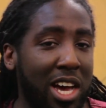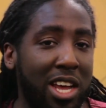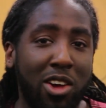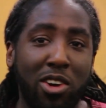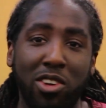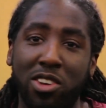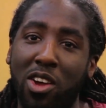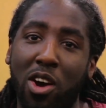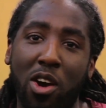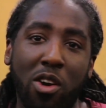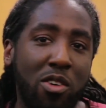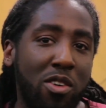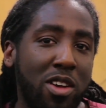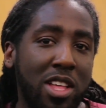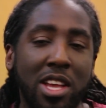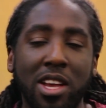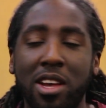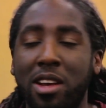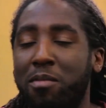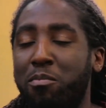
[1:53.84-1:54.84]
So I don't know.
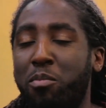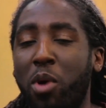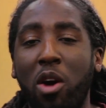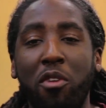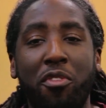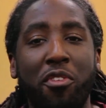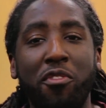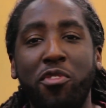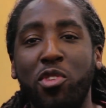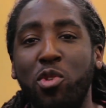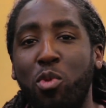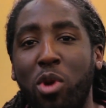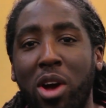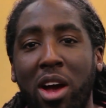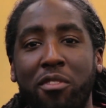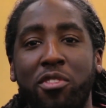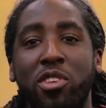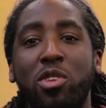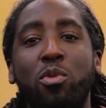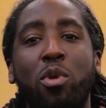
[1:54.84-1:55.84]
Both of you,
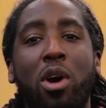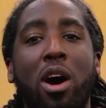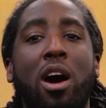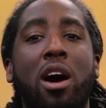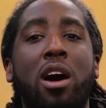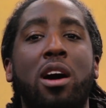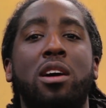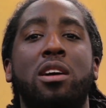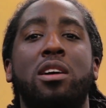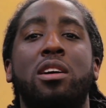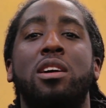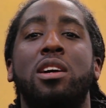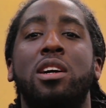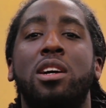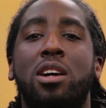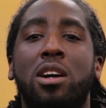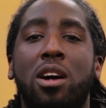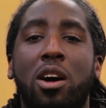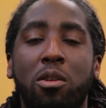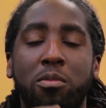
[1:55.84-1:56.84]
wherever you are,
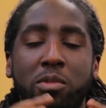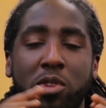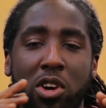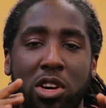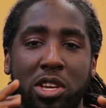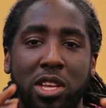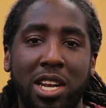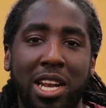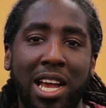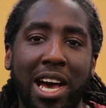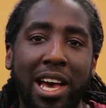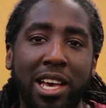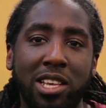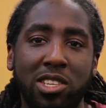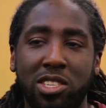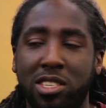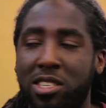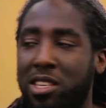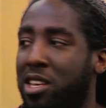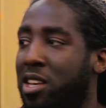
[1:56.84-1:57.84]
I hope you got your phone
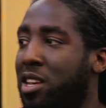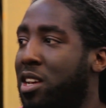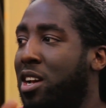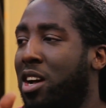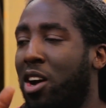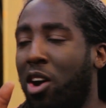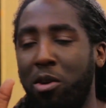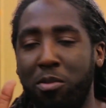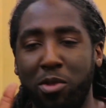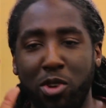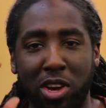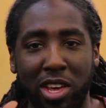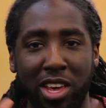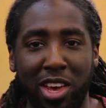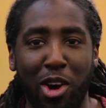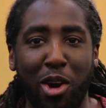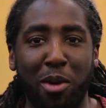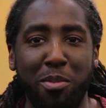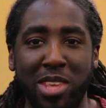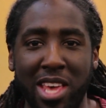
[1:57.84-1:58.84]
lights. home. hope you got
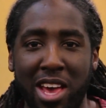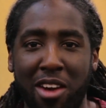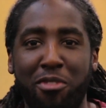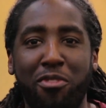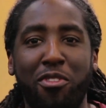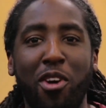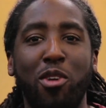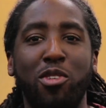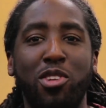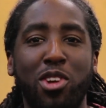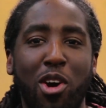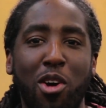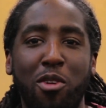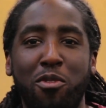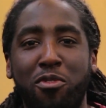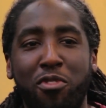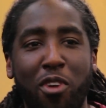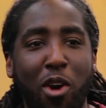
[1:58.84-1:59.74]
your home. Yeah, phone home.